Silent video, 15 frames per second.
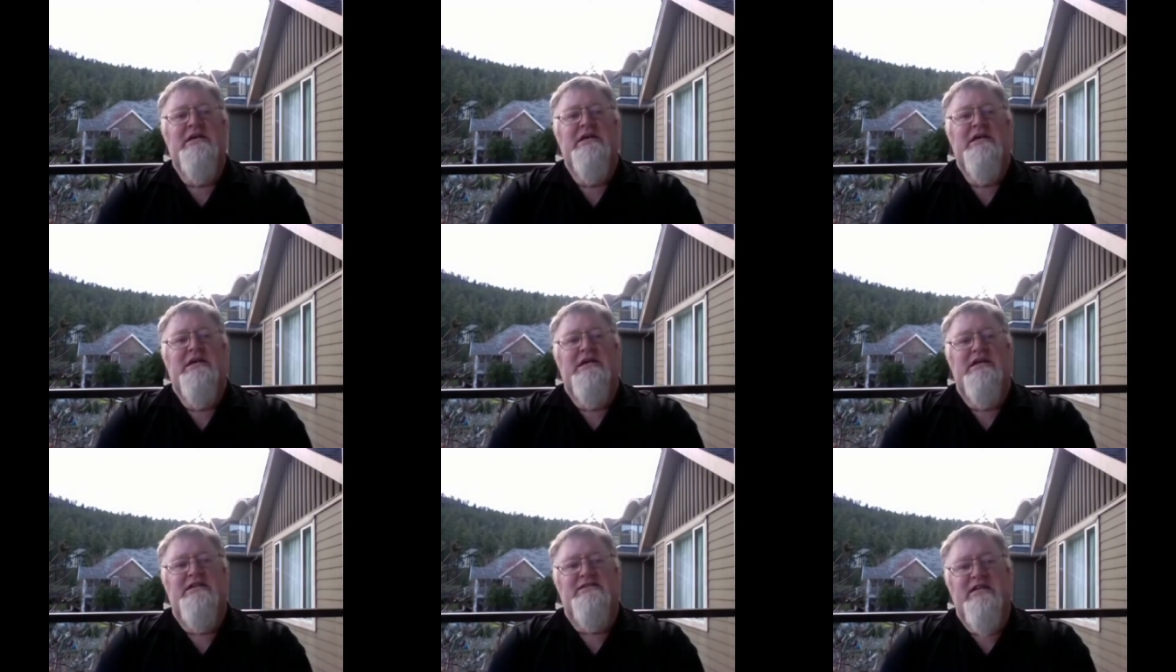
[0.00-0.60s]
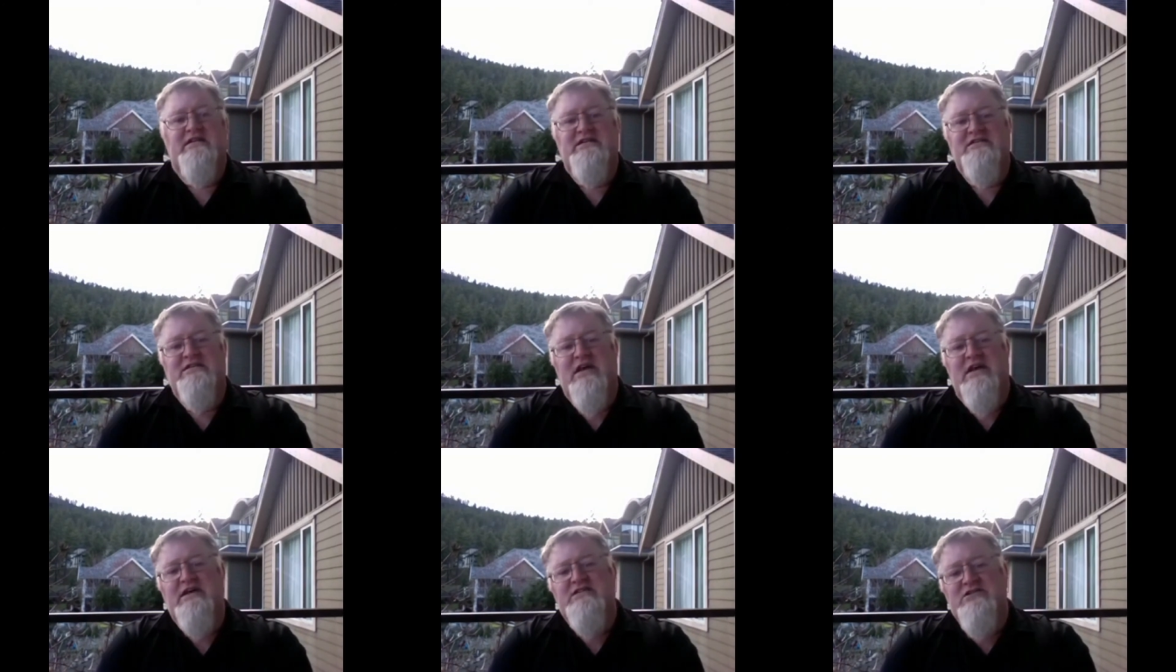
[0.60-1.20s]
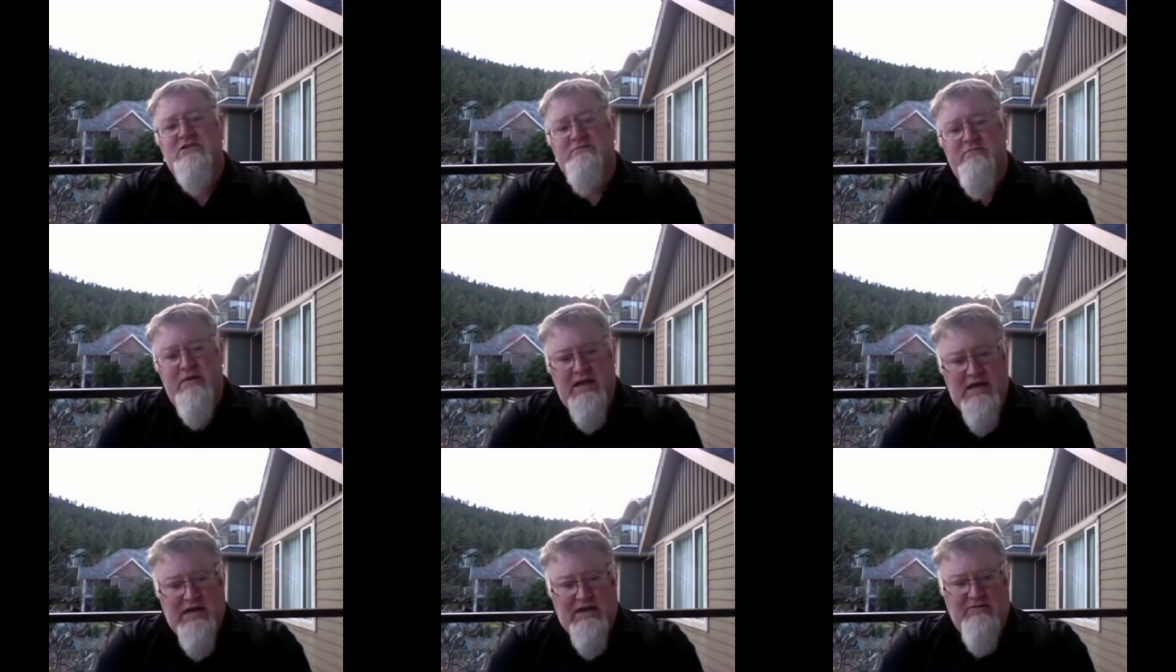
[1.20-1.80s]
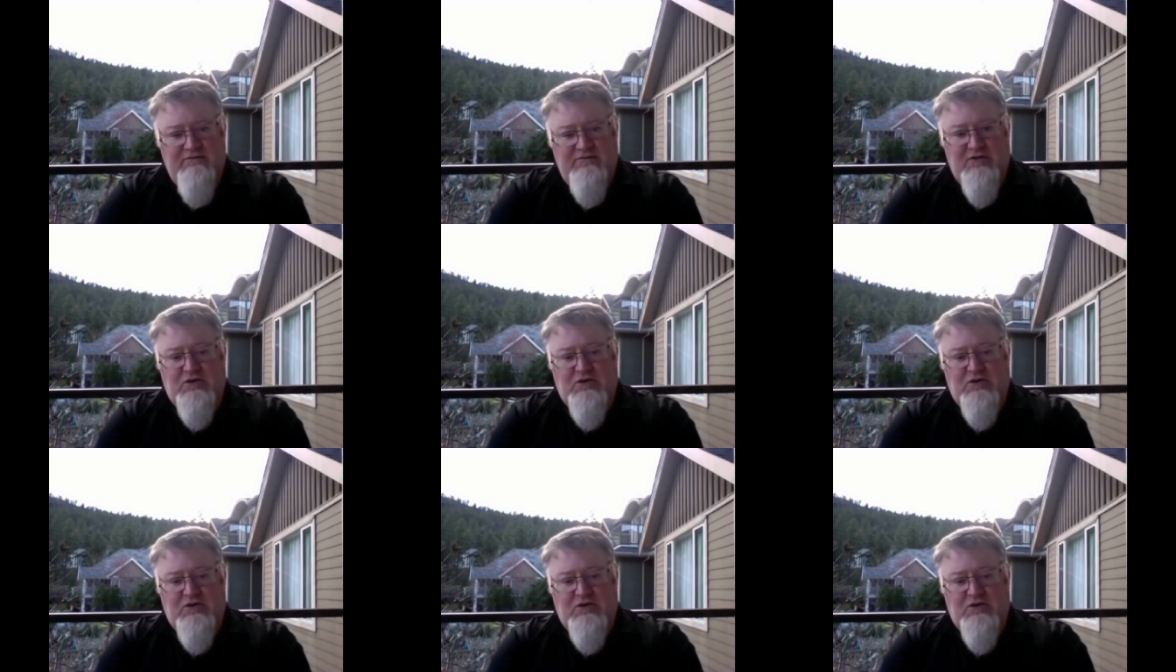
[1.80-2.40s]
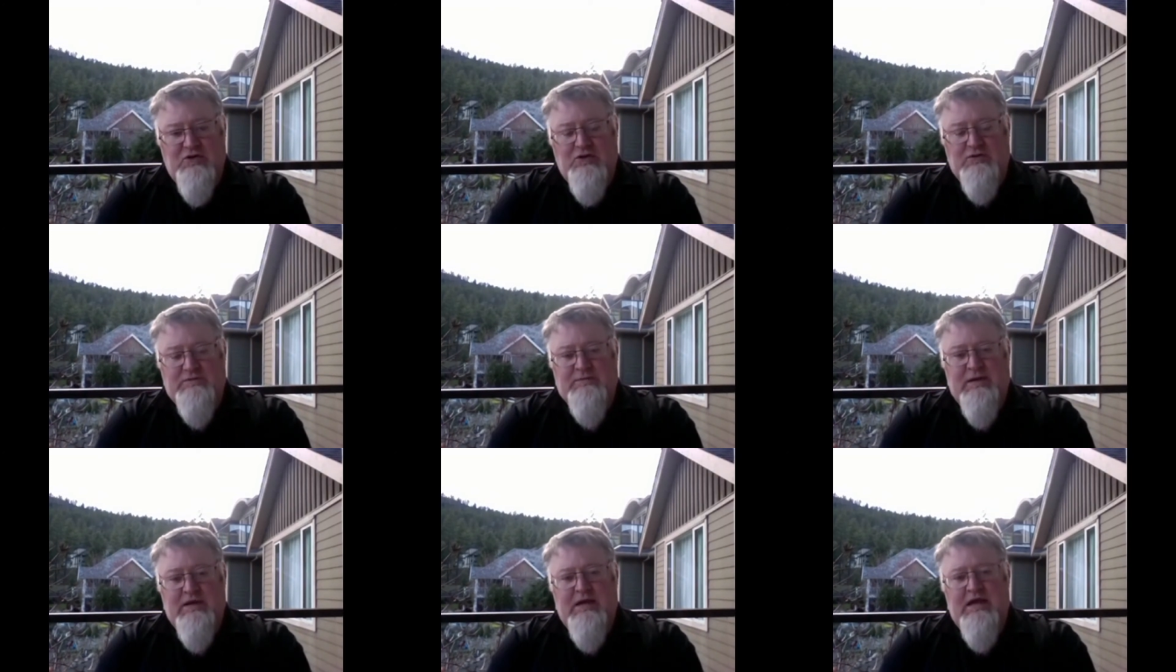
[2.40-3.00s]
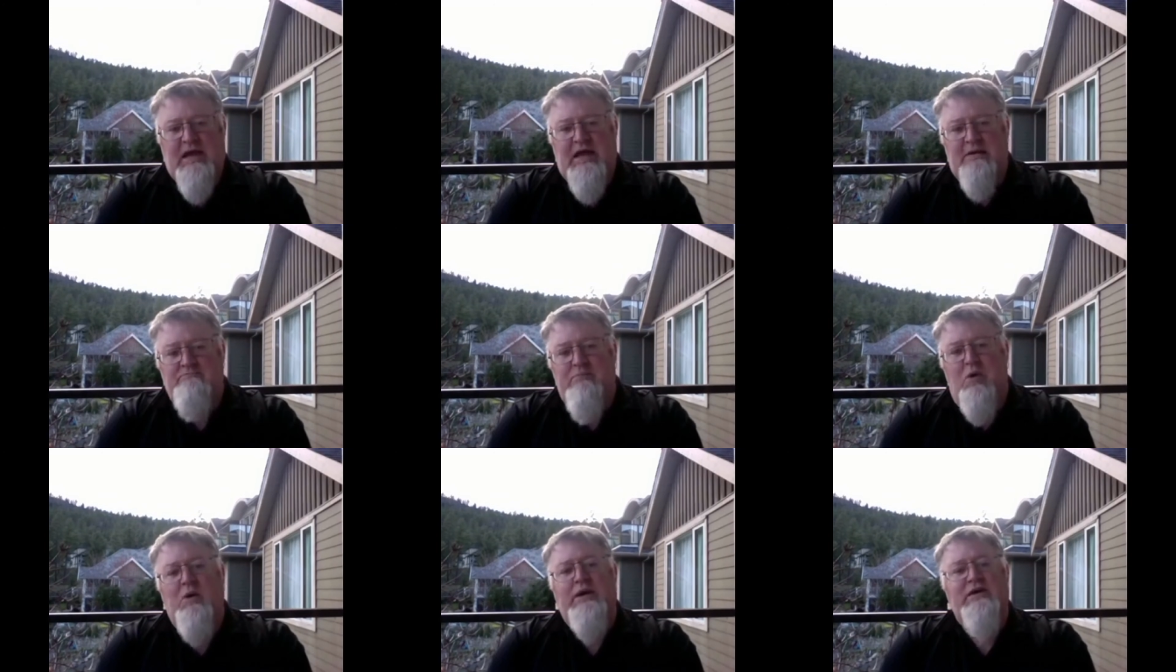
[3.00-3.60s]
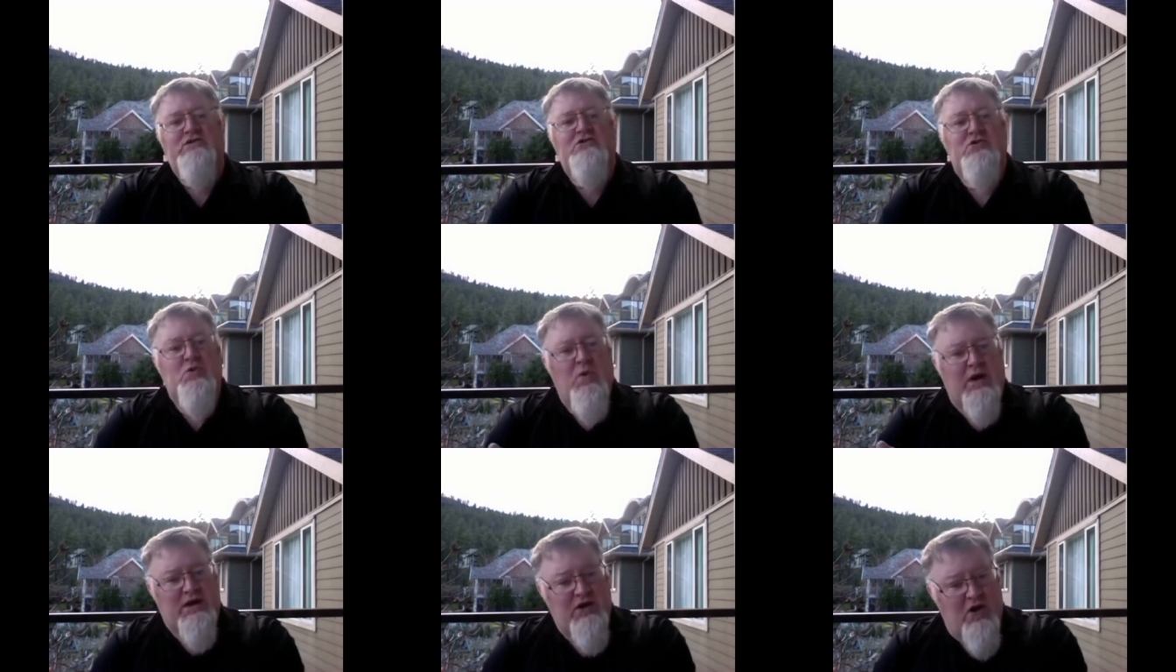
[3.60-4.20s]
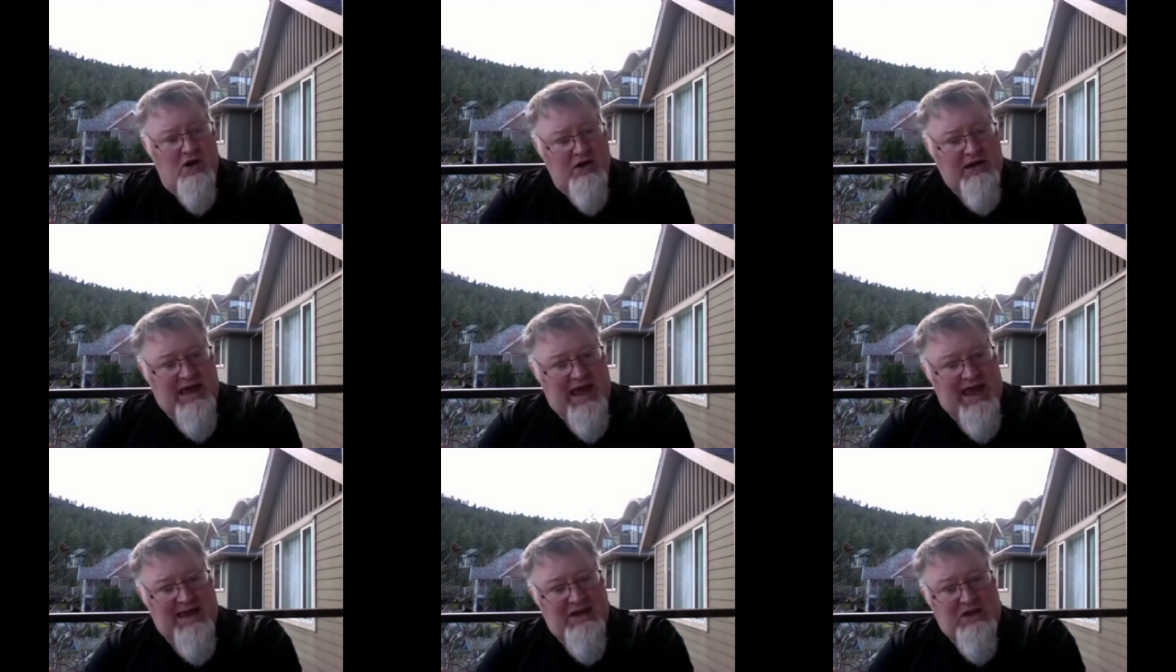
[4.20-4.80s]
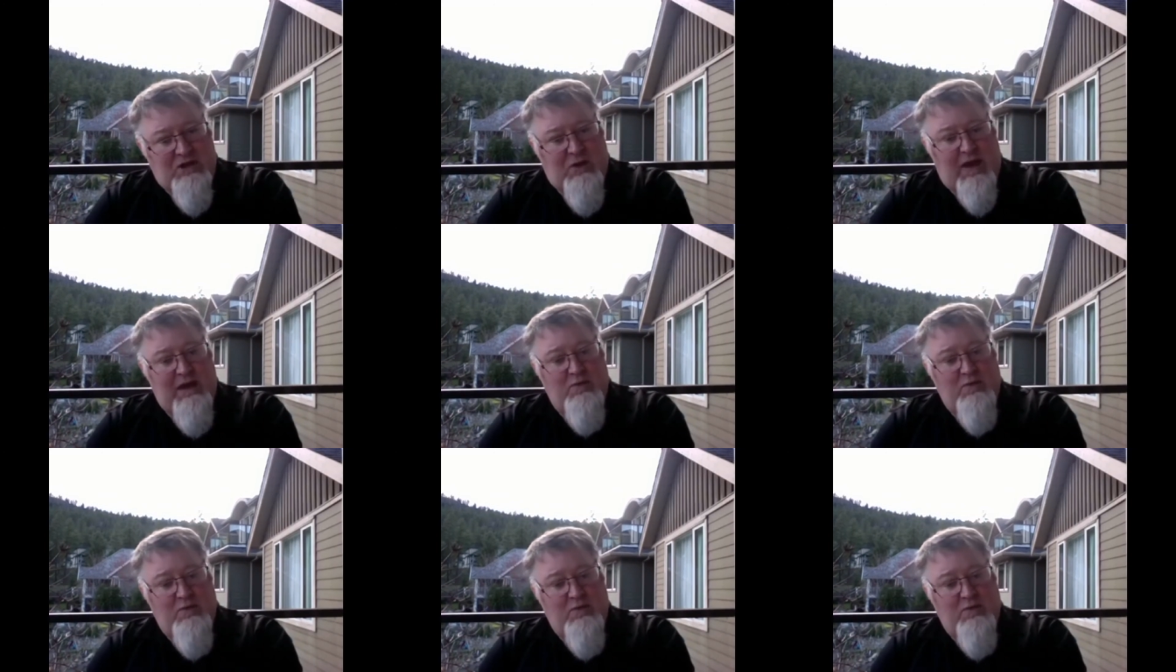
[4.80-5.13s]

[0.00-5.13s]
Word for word: is that the signs are meaningful in pointing to what God can do and will do,